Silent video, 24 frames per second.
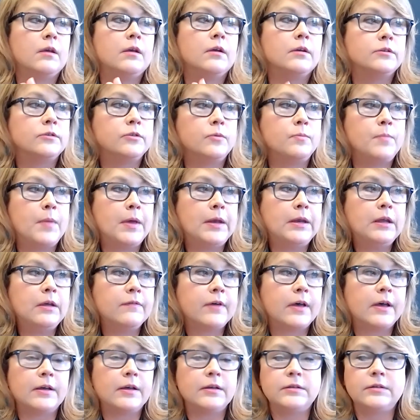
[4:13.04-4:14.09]
So many of
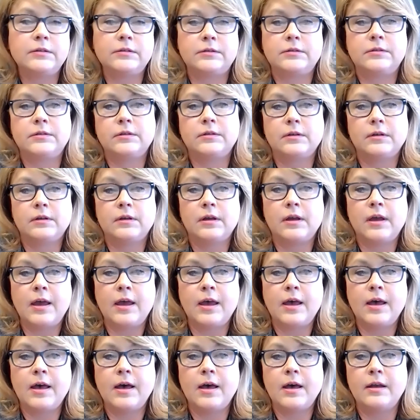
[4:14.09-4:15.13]
us
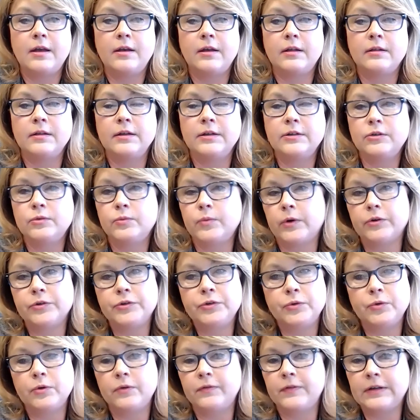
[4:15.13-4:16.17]
had at least 1 or
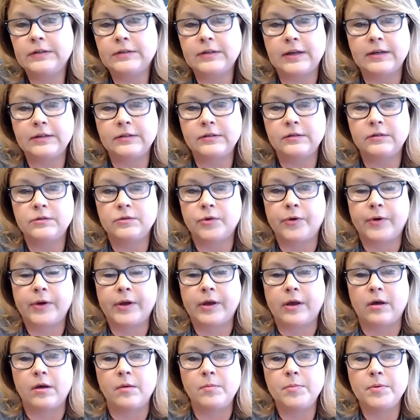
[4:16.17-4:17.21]
2 of these ACEs
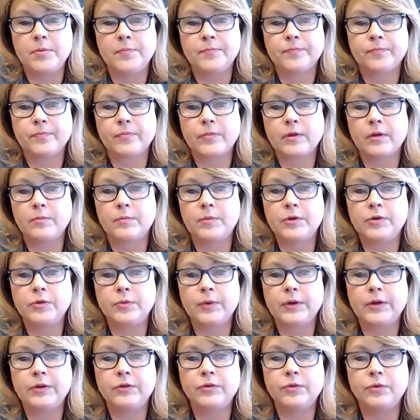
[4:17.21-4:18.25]
growing up.
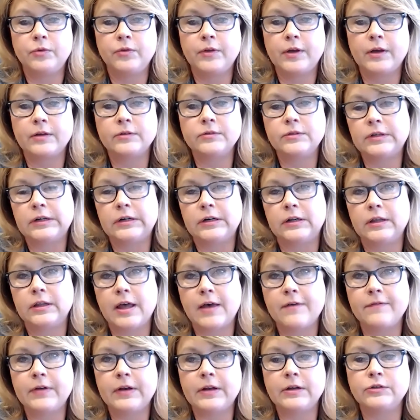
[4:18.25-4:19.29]
Between
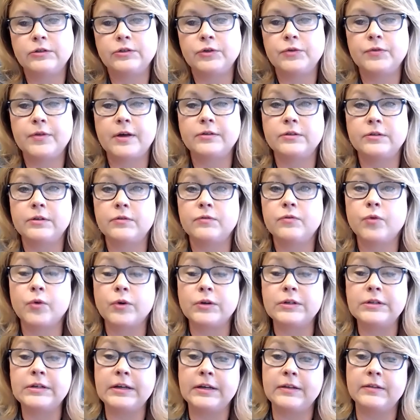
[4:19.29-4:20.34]
2011 and
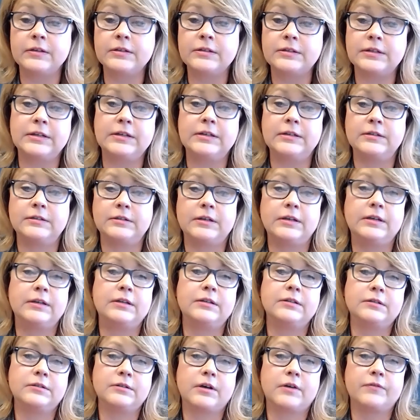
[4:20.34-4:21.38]
2014, the CDC
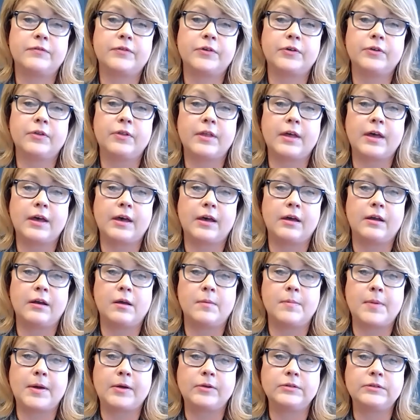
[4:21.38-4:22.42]
discovered that
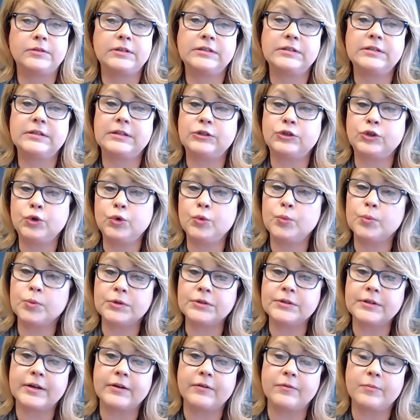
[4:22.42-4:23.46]
about
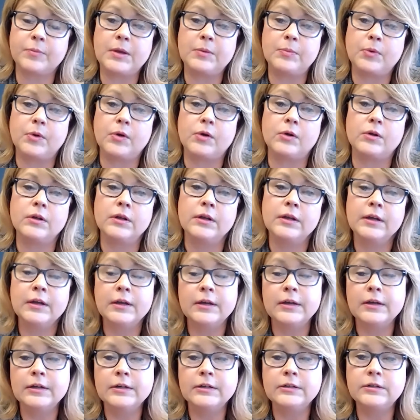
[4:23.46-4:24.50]
62% of people
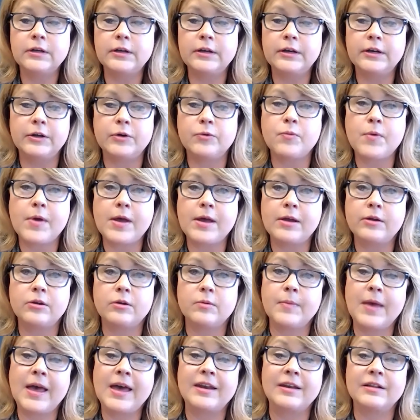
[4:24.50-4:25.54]
studied at
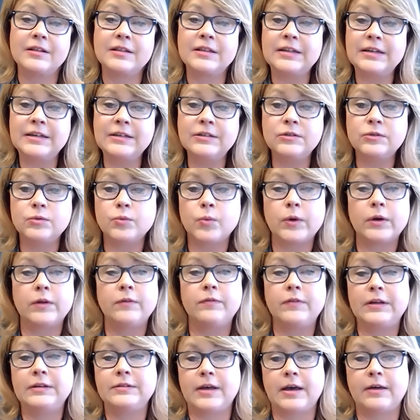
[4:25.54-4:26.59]
random had at least one of
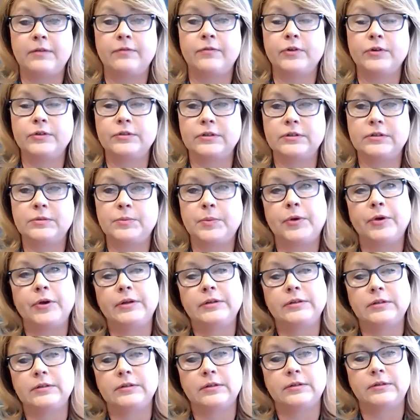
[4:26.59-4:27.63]
these adverse
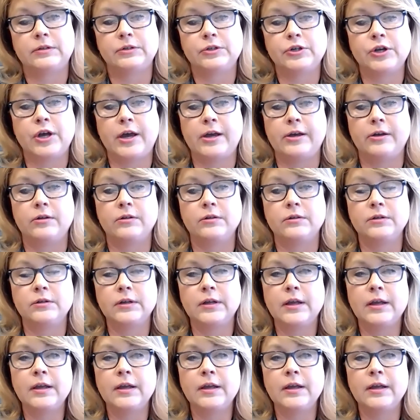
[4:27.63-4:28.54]
experiences as a child.